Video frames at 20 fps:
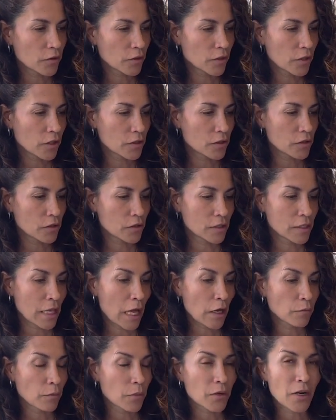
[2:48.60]
this is
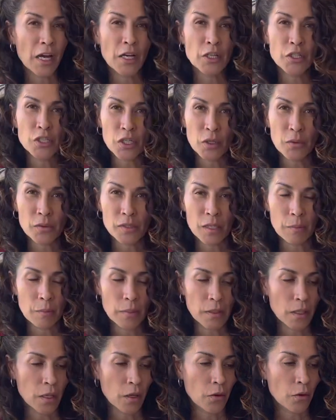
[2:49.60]
how pride shows up
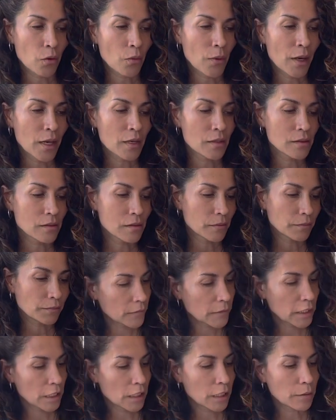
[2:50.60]
in other ways.
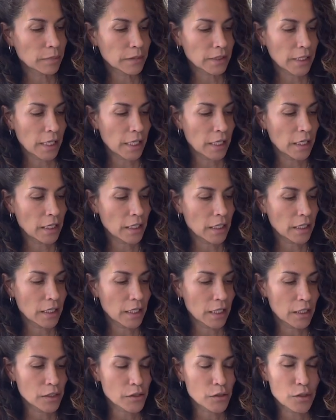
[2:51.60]
Complaining
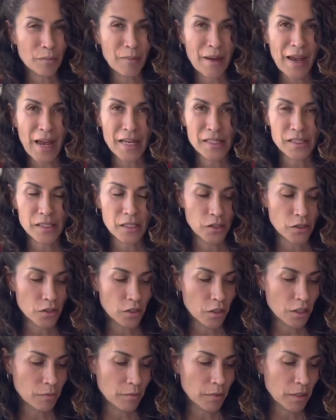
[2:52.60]
against or passing
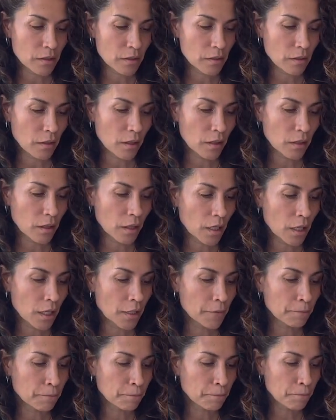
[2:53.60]
judgment on God.
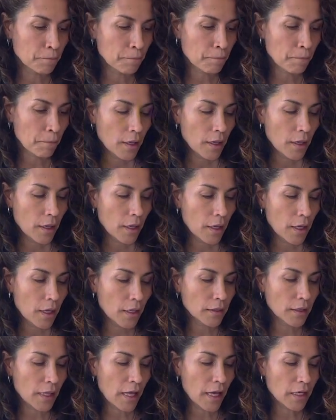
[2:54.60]
A
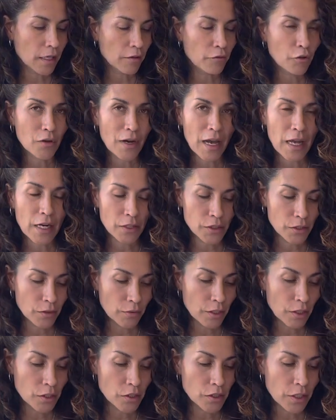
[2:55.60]
lack of gratitude
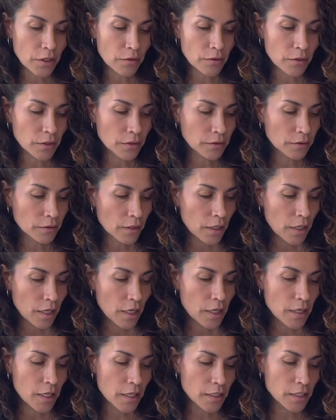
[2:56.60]
in general.
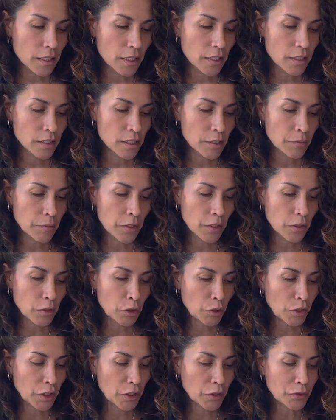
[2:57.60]
They tend to be
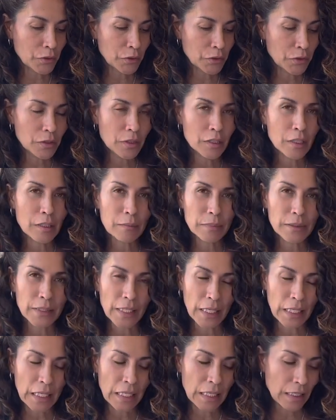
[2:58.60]
critical,
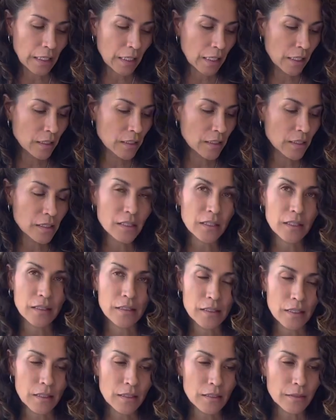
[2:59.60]
complaining, and
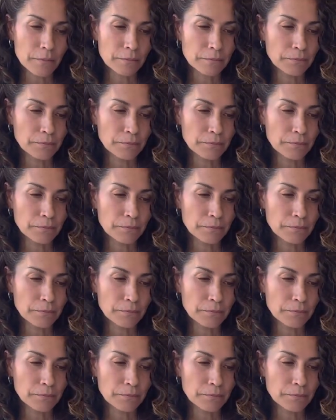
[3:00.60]
discontent.